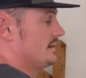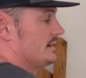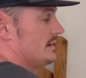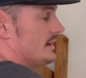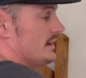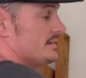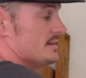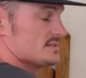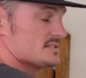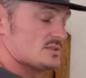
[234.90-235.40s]

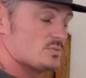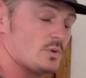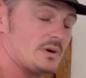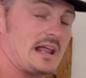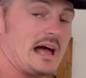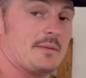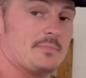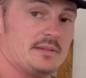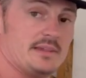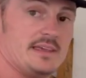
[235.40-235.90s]
And this is what
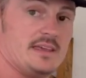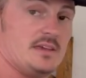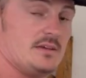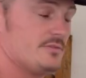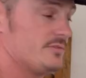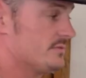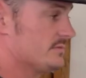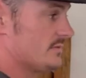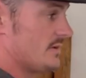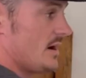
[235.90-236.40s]
I
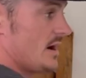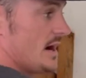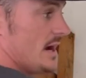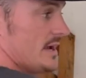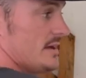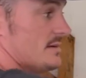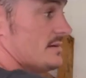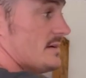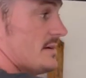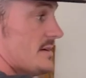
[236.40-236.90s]
believe, all
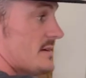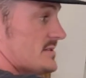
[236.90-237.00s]
right?